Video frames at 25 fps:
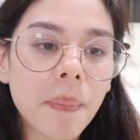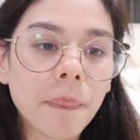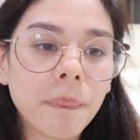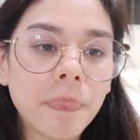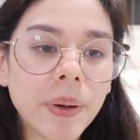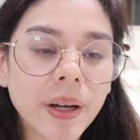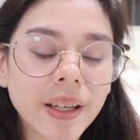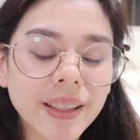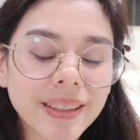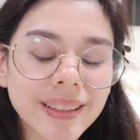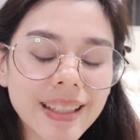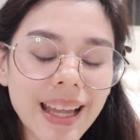
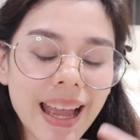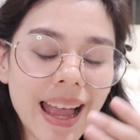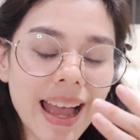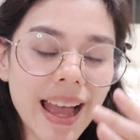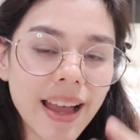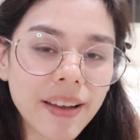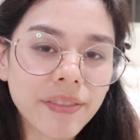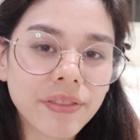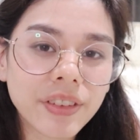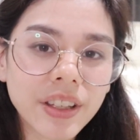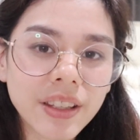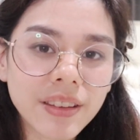but
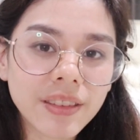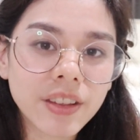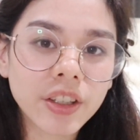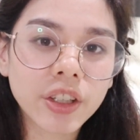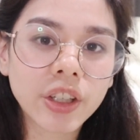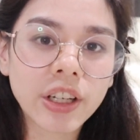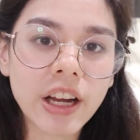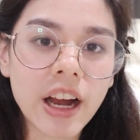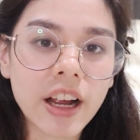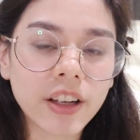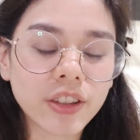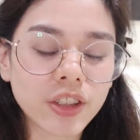having the
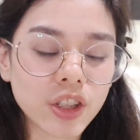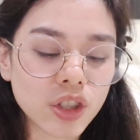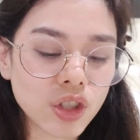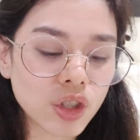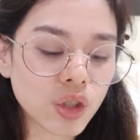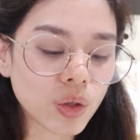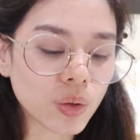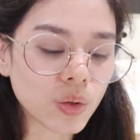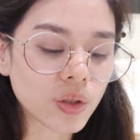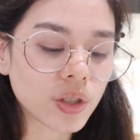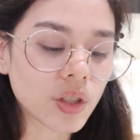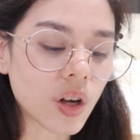
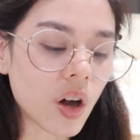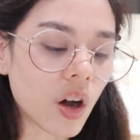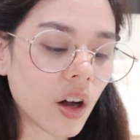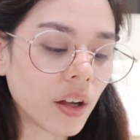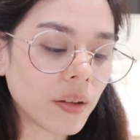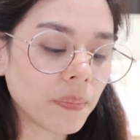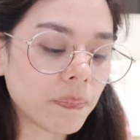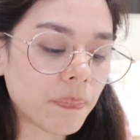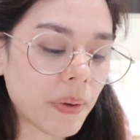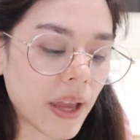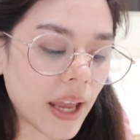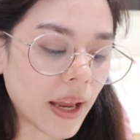gratitudes
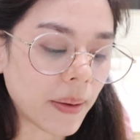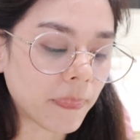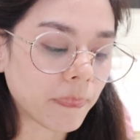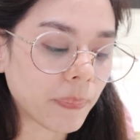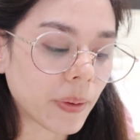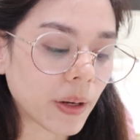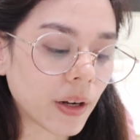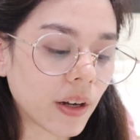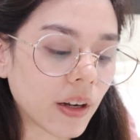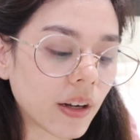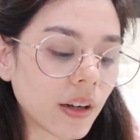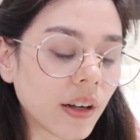on
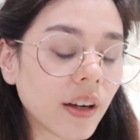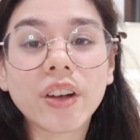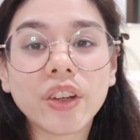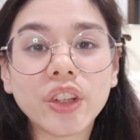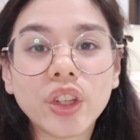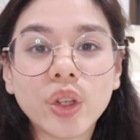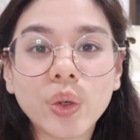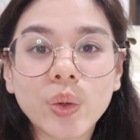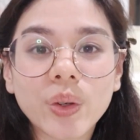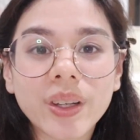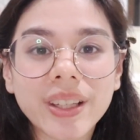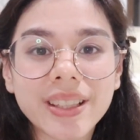paper where
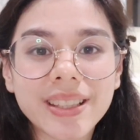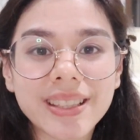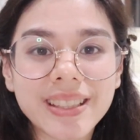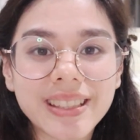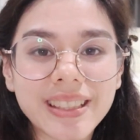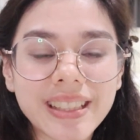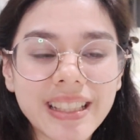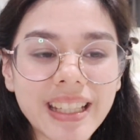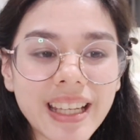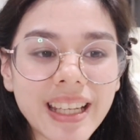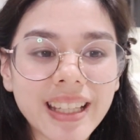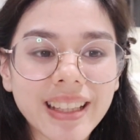you can
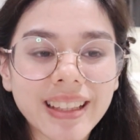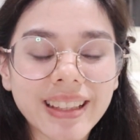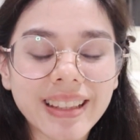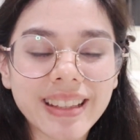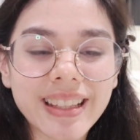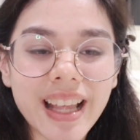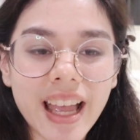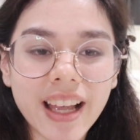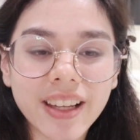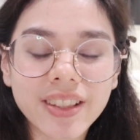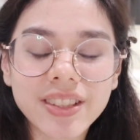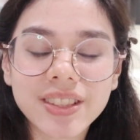see it
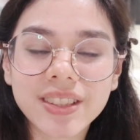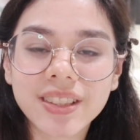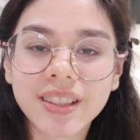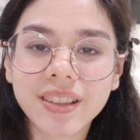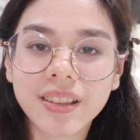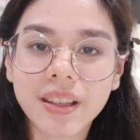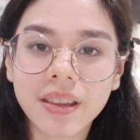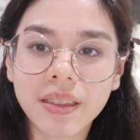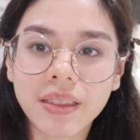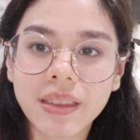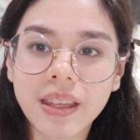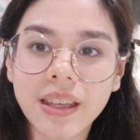next to
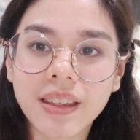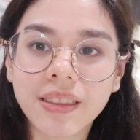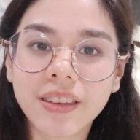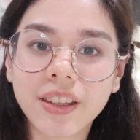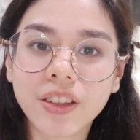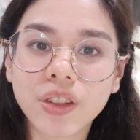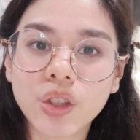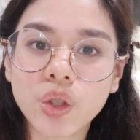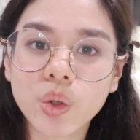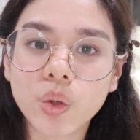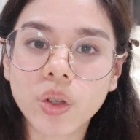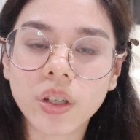the thing
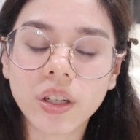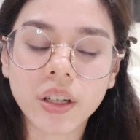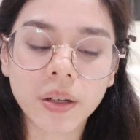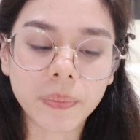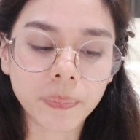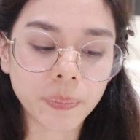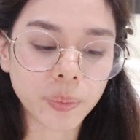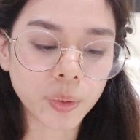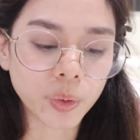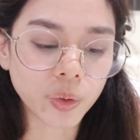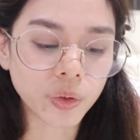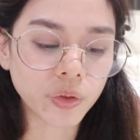that you are
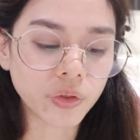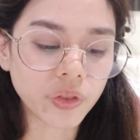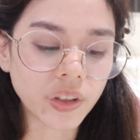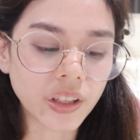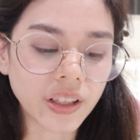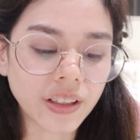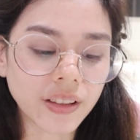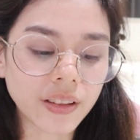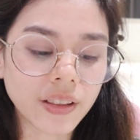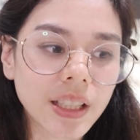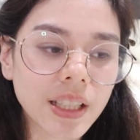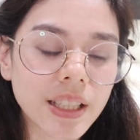
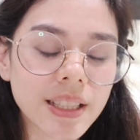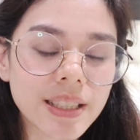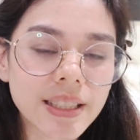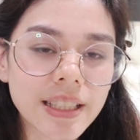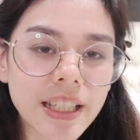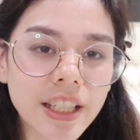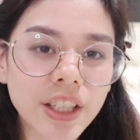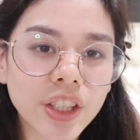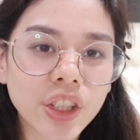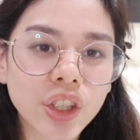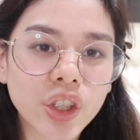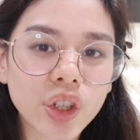improving is
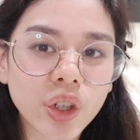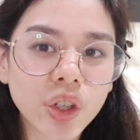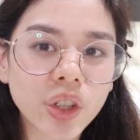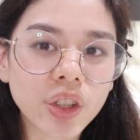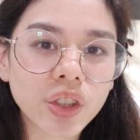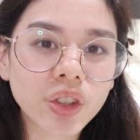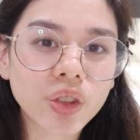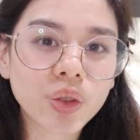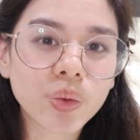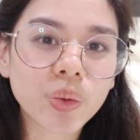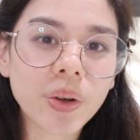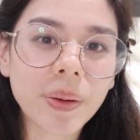a
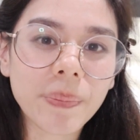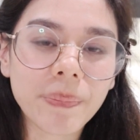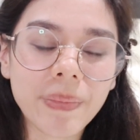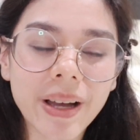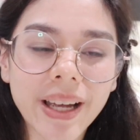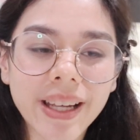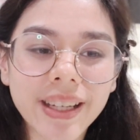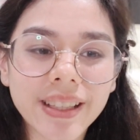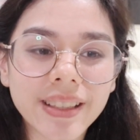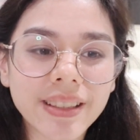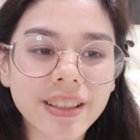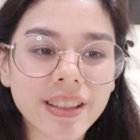good
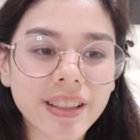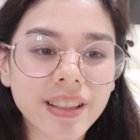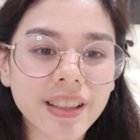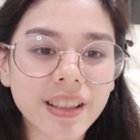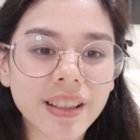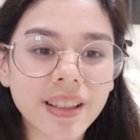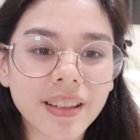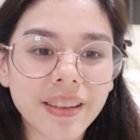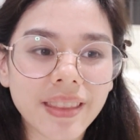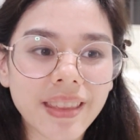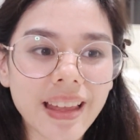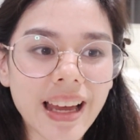
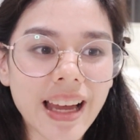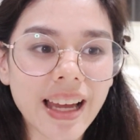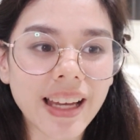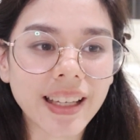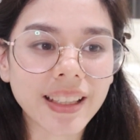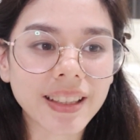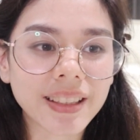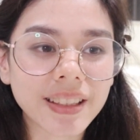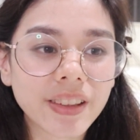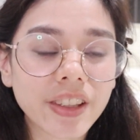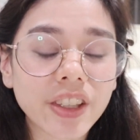reminder that